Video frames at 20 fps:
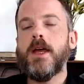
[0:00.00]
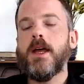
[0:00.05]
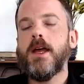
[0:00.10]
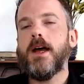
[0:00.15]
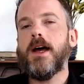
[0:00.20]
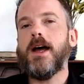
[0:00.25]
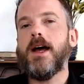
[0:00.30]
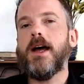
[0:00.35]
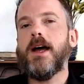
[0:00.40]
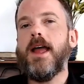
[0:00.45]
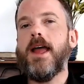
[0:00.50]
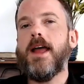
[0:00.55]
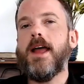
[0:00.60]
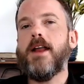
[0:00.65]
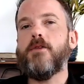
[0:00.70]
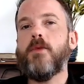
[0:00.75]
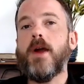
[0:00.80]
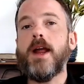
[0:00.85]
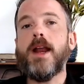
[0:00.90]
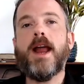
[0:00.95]

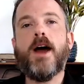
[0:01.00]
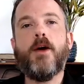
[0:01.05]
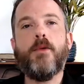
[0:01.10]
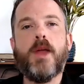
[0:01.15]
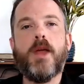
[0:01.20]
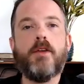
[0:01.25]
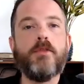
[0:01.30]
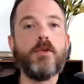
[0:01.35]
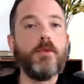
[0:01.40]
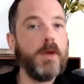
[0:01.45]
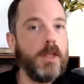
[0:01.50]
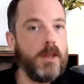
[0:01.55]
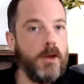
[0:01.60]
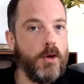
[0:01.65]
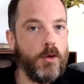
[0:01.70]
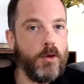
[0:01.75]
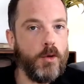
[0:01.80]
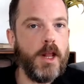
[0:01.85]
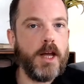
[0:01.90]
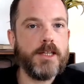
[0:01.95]
And right now we have a really
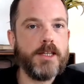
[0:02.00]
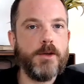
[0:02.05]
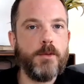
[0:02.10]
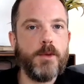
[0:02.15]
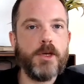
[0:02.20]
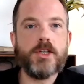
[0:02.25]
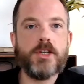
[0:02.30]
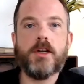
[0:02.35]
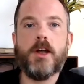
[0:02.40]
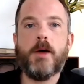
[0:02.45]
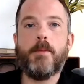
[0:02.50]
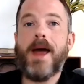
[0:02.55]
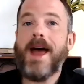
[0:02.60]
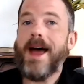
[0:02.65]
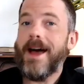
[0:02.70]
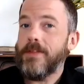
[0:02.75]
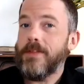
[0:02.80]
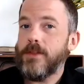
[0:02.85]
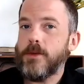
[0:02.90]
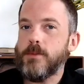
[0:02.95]
cool exhibition up
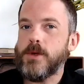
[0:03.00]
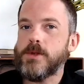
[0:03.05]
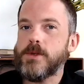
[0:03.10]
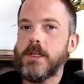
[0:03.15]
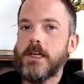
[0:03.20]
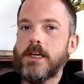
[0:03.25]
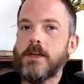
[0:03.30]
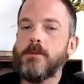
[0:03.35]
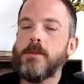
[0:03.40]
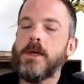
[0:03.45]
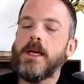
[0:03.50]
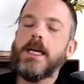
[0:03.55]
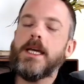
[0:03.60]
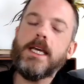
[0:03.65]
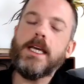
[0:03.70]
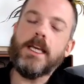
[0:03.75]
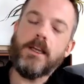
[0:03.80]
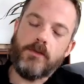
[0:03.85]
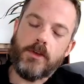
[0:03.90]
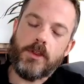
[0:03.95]
at the museum,
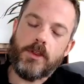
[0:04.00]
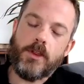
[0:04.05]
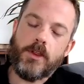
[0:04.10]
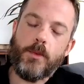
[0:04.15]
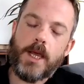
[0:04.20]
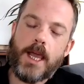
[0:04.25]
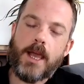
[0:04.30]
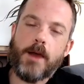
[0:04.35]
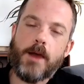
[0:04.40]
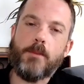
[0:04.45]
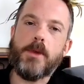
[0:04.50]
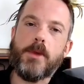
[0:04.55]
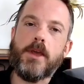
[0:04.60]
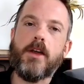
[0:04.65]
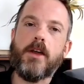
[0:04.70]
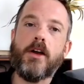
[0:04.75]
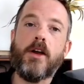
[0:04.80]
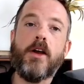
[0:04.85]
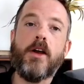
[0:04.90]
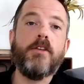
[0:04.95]
even though we can't be
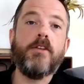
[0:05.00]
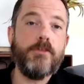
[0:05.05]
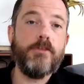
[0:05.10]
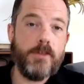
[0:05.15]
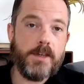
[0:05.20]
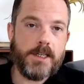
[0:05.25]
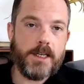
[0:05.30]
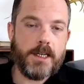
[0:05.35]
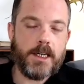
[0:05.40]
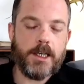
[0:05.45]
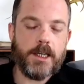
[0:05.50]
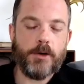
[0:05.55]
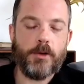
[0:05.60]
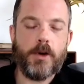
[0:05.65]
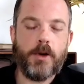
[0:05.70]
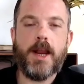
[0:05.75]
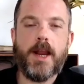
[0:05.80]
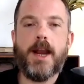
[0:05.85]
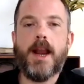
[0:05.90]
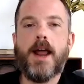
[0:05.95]
there physically
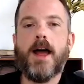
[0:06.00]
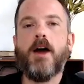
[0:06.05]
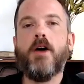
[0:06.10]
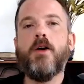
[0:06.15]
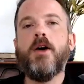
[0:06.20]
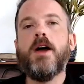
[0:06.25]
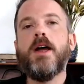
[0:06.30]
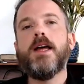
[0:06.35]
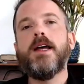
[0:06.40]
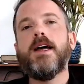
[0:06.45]
right now.